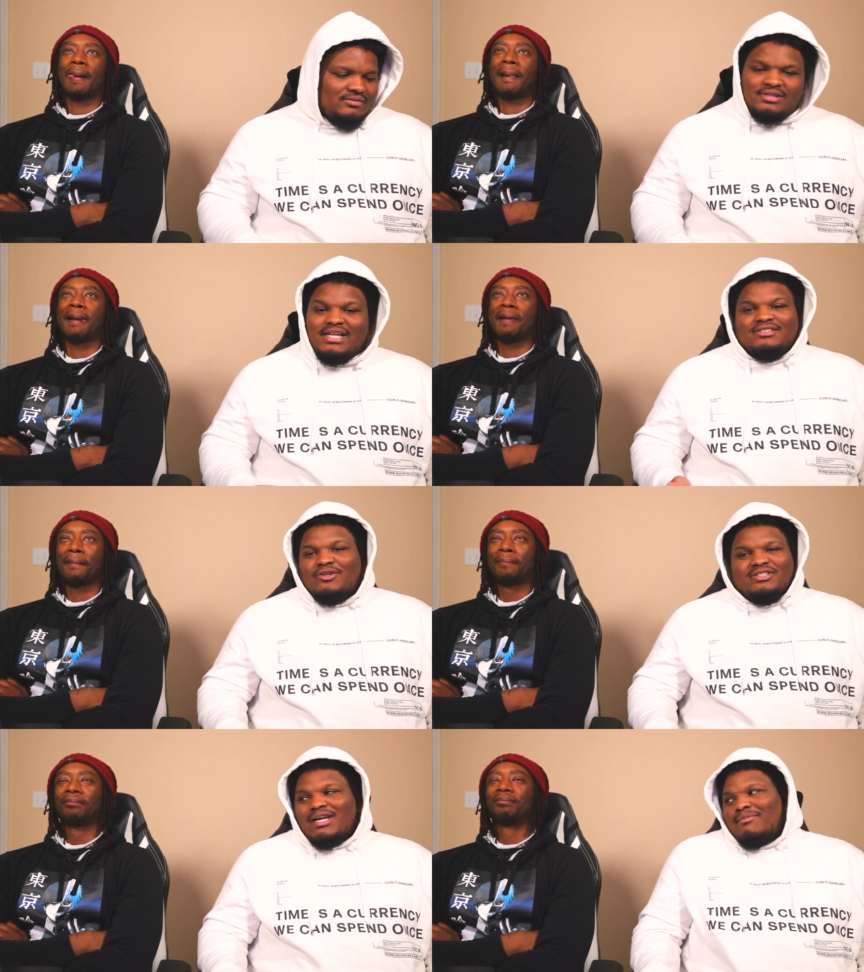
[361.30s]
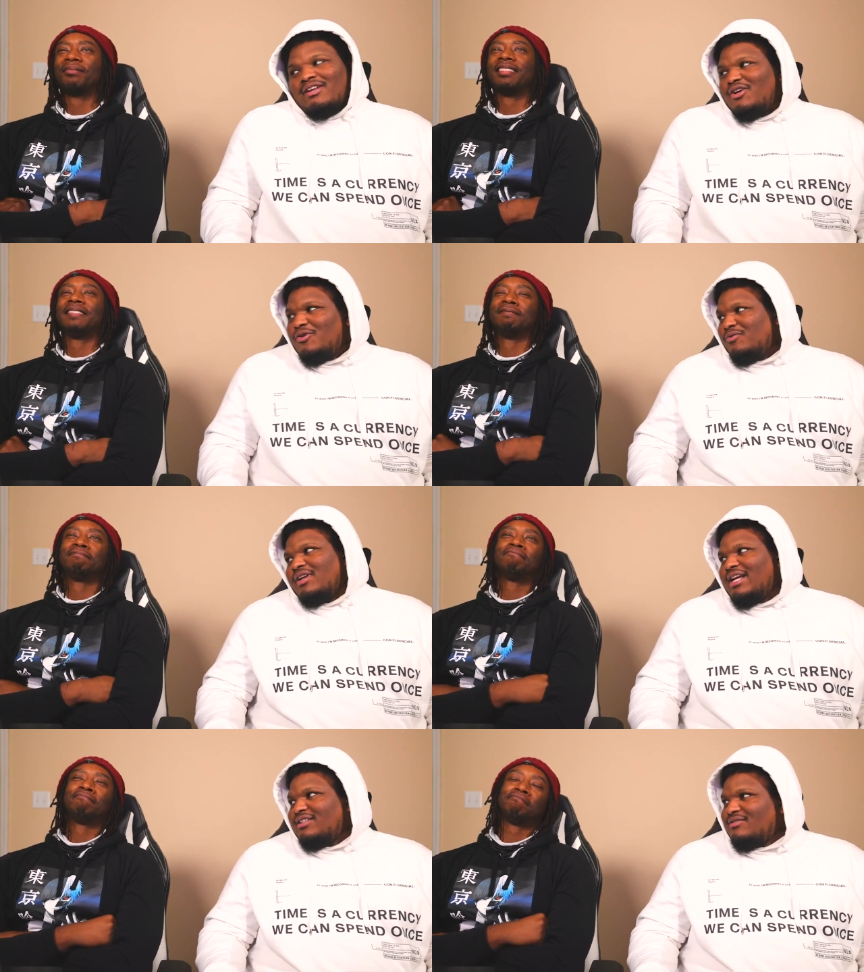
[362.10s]
Speaker 1: that's the only time I know
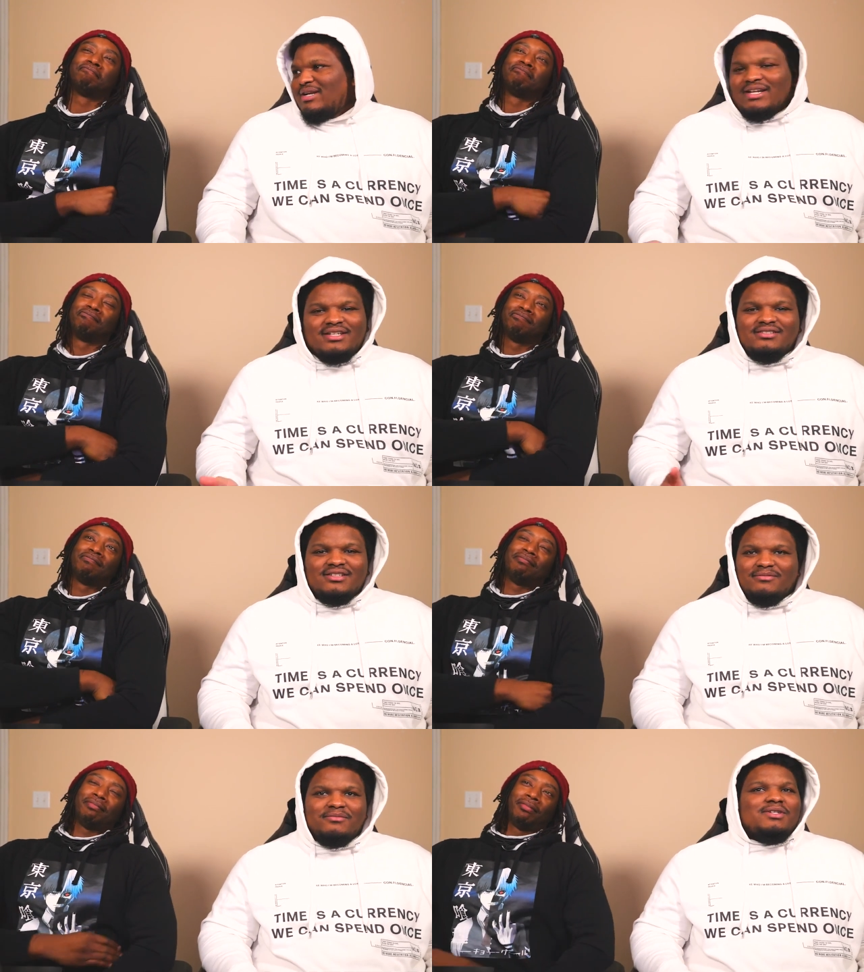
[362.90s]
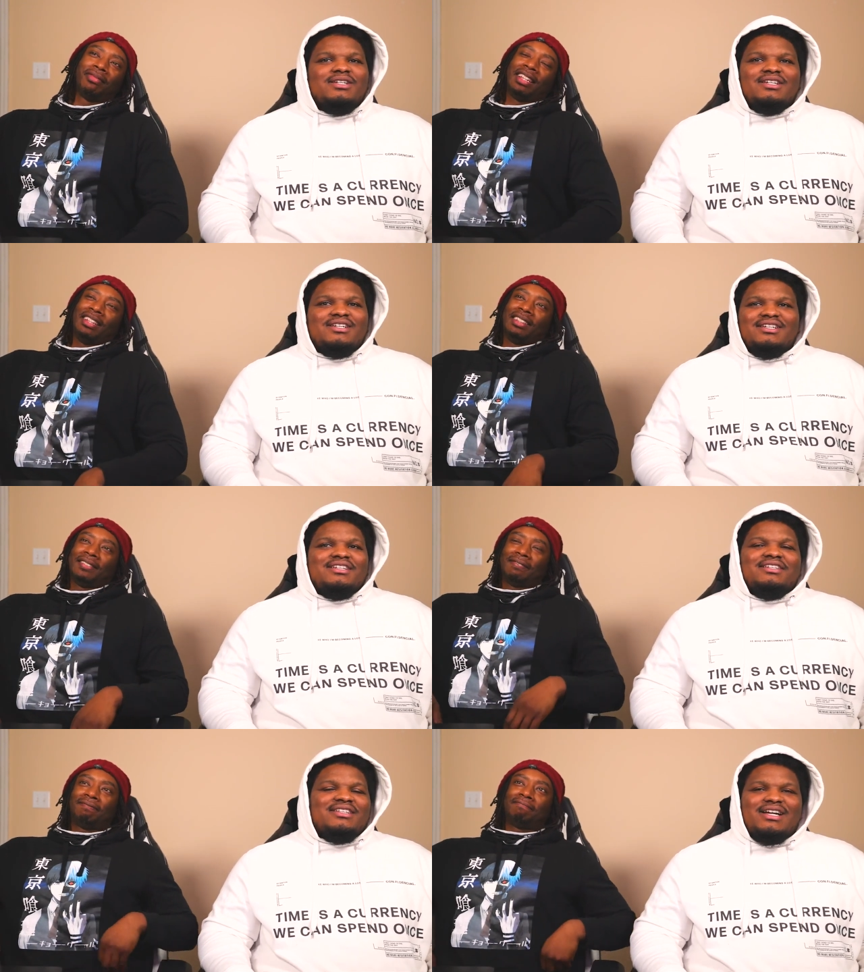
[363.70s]
when I when I did something. Yeah.
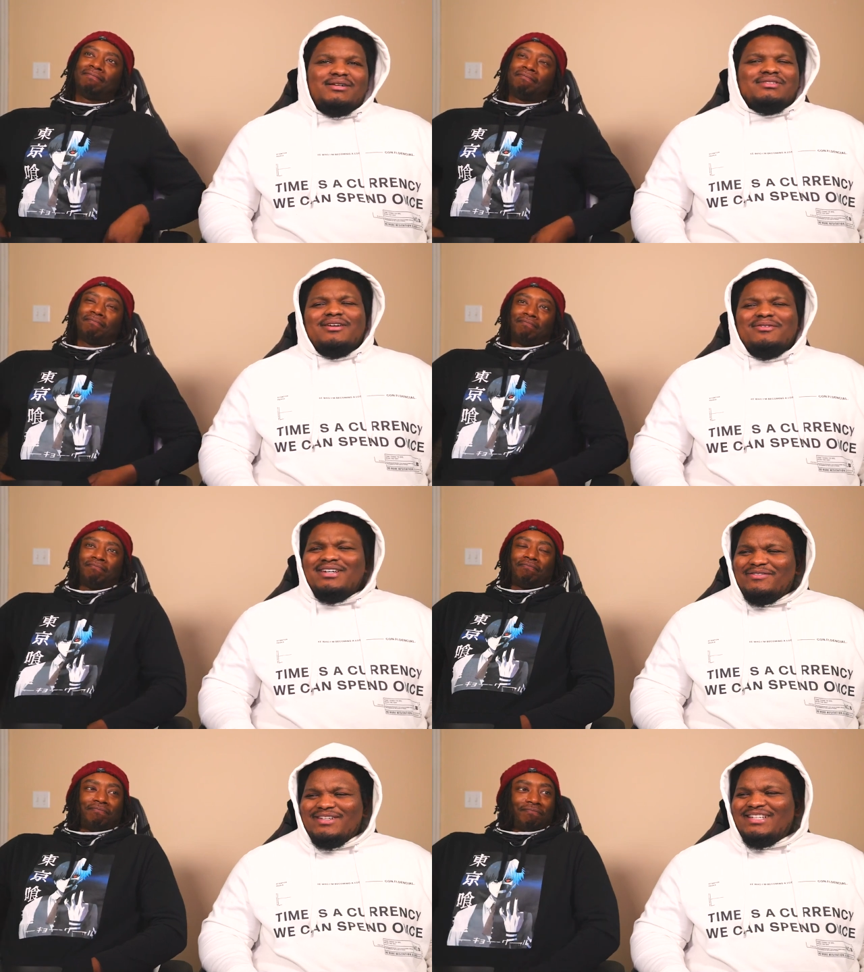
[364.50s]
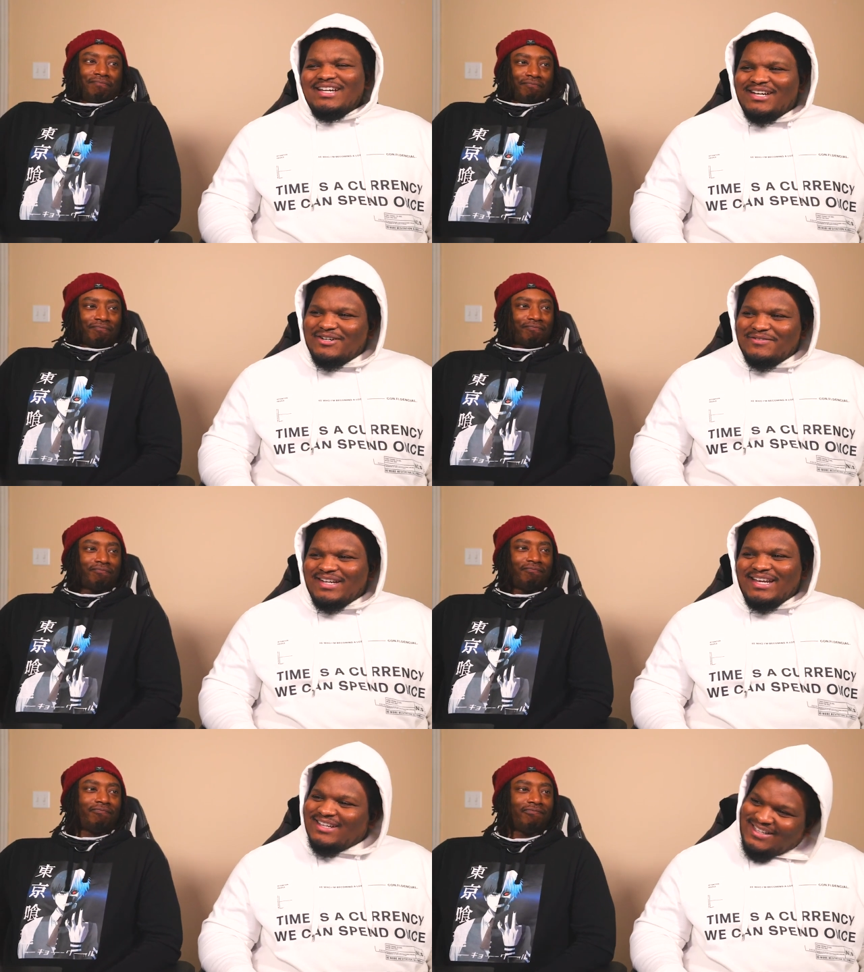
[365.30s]
Like I'm like, what? Really? Y'all over
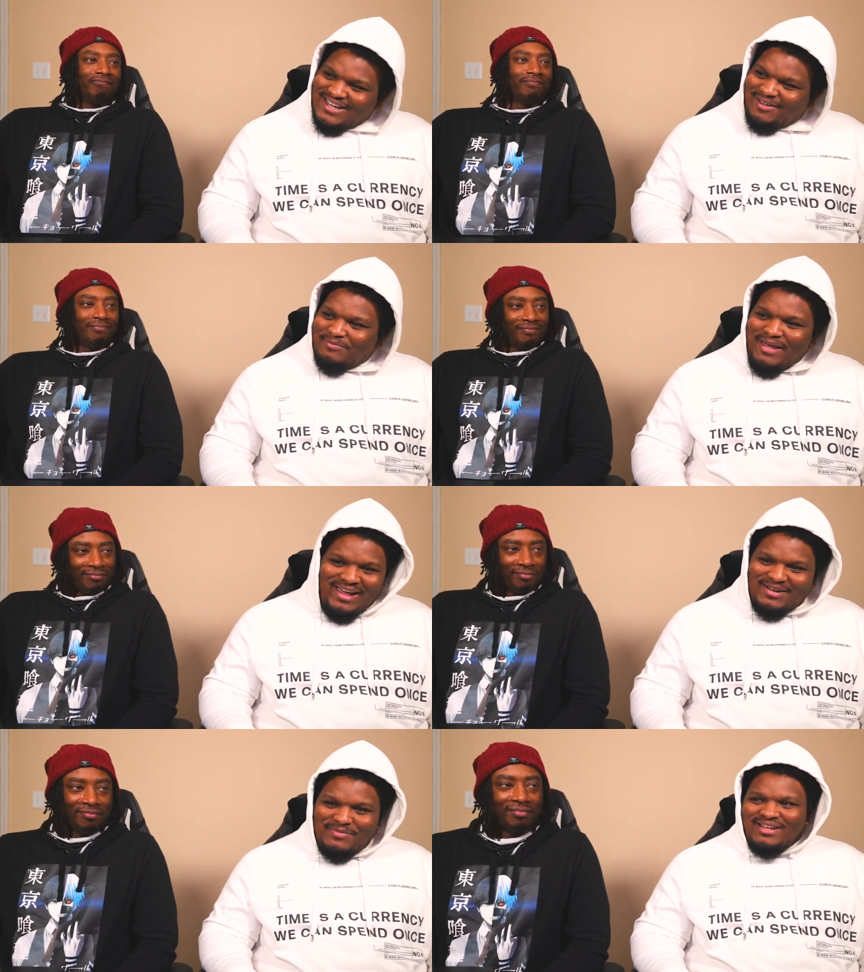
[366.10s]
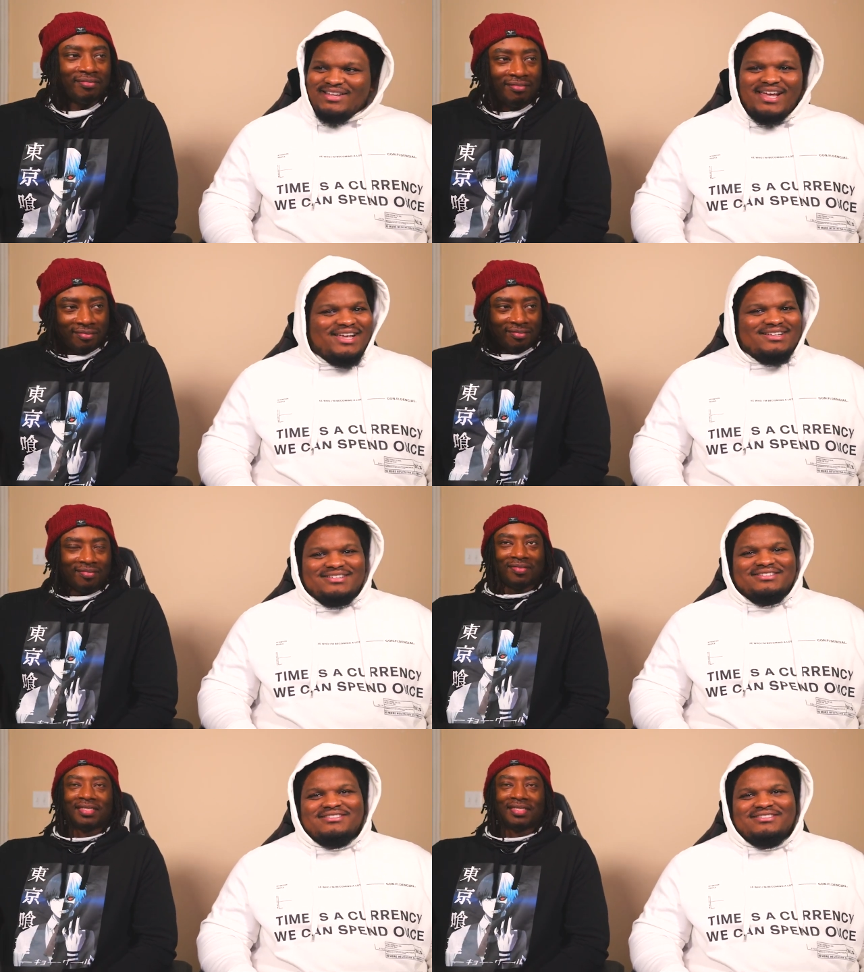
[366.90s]
that? Y'all bad about that?